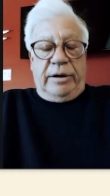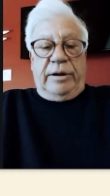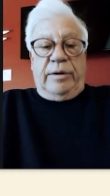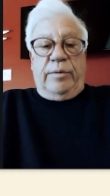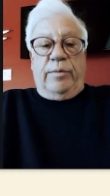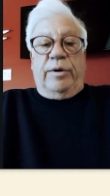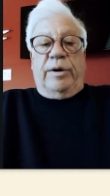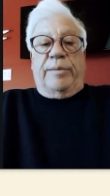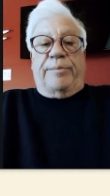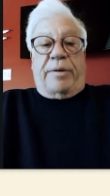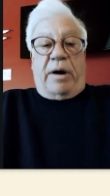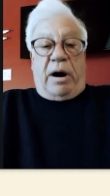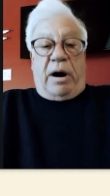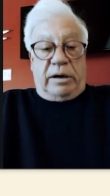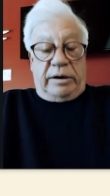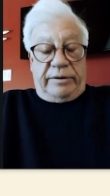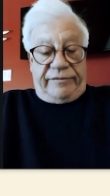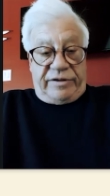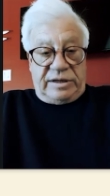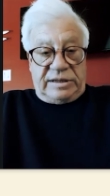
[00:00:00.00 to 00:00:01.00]
We're part
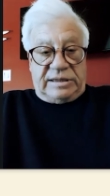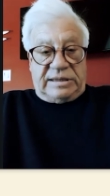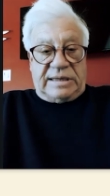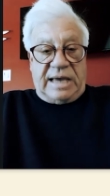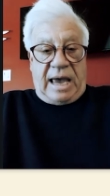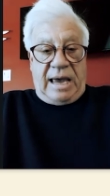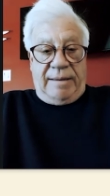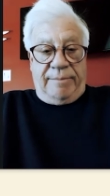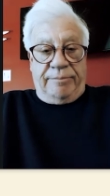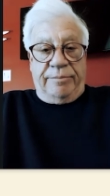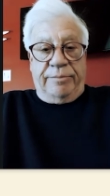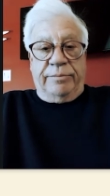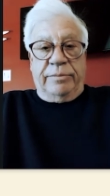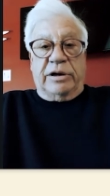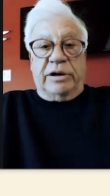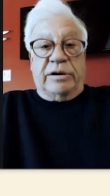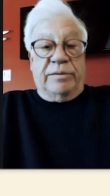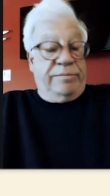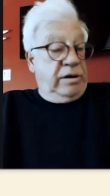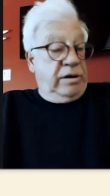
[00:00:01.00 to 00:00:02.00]
of the same
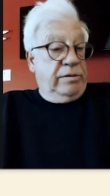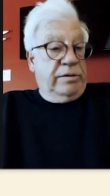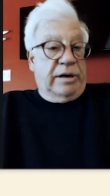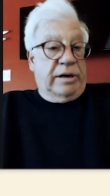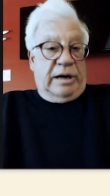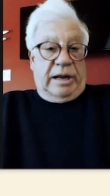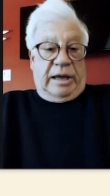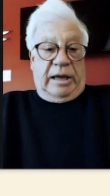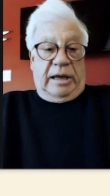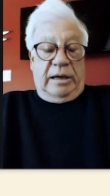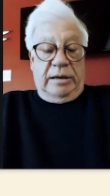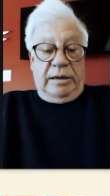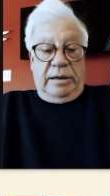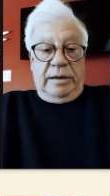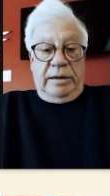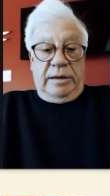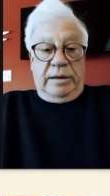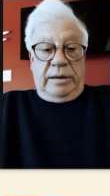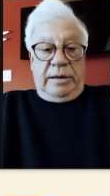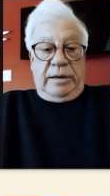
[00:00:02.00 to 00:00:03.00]
community,
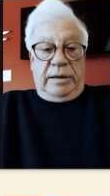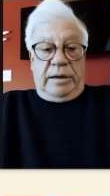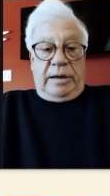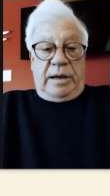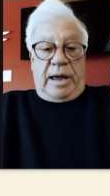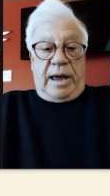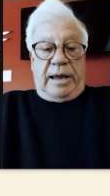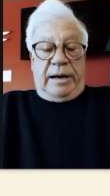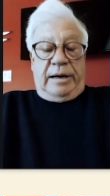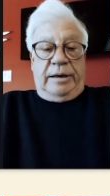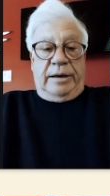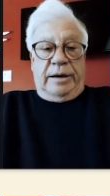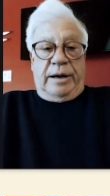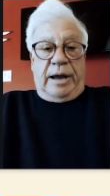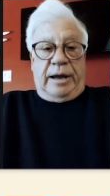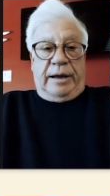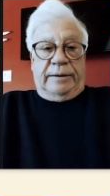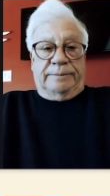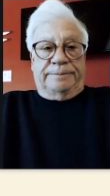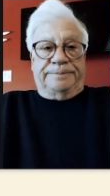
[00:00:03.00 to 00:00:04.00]
and
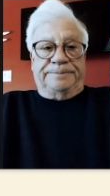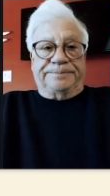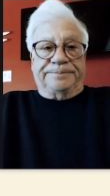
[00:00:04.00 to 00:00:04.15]
I